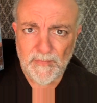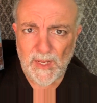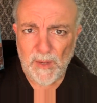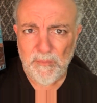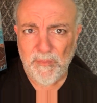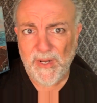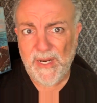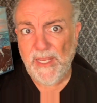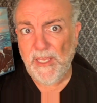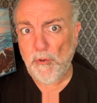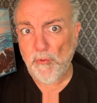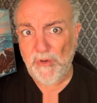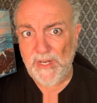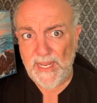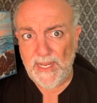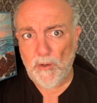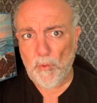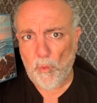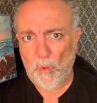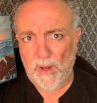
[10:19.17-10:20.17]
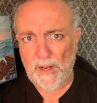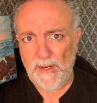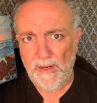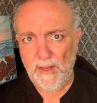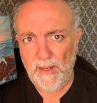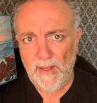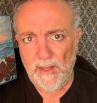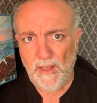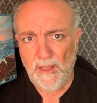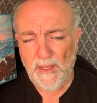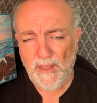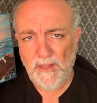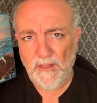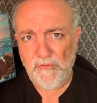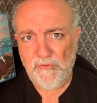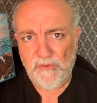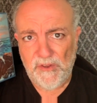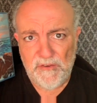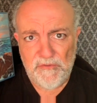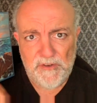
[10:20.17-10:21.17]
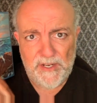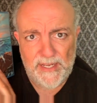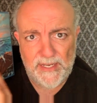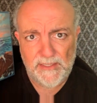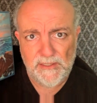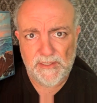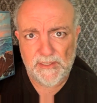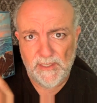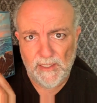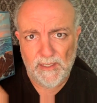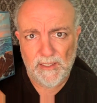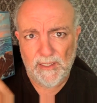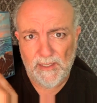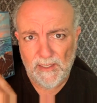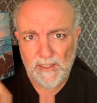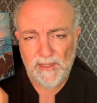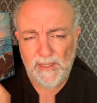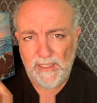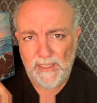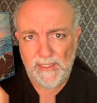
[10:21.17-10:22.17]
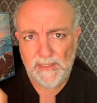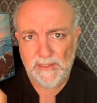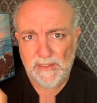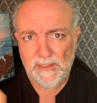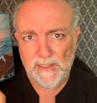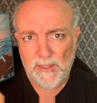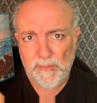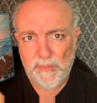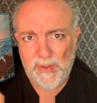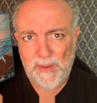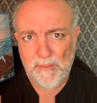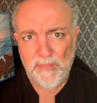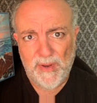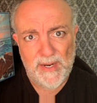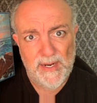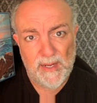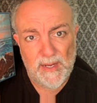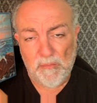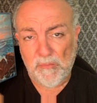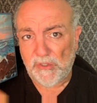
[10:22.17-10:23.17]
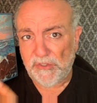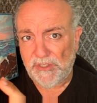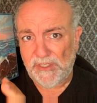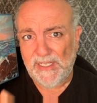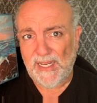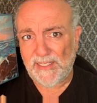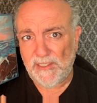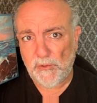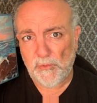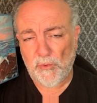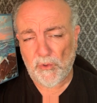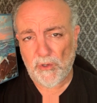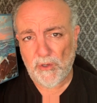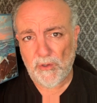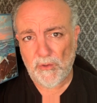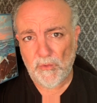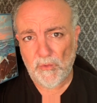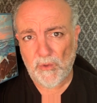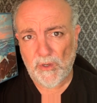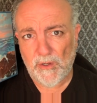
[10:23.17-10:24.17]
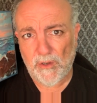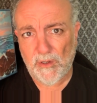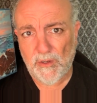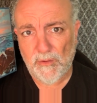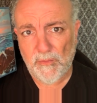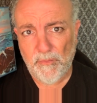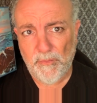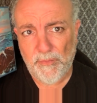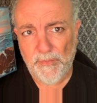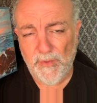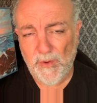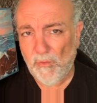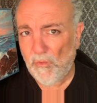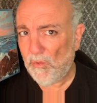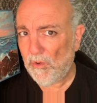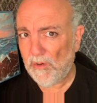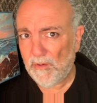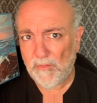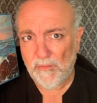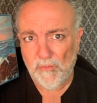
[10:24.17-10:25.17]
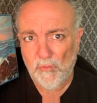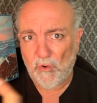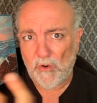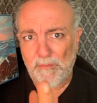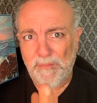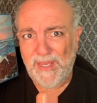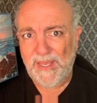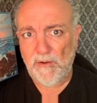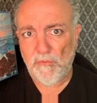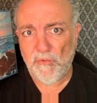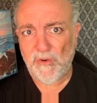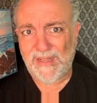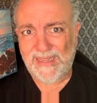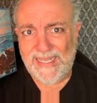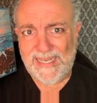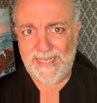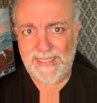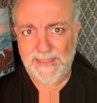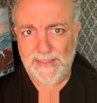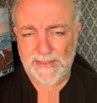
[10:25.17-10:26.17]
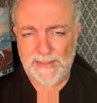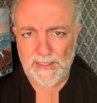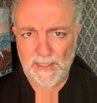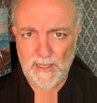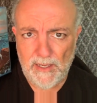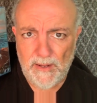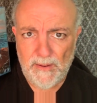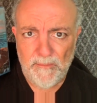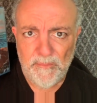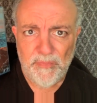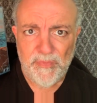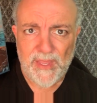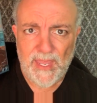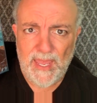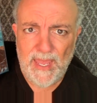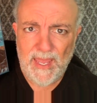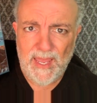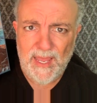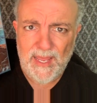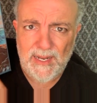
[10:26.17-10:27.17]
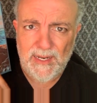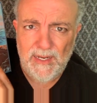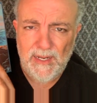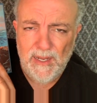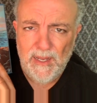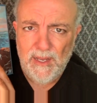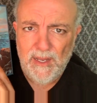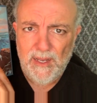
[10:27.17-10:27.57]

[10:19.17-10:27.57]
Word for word: but a unique one in the 50s, uh, these uh, paint by numbers sets were were were, were being released, and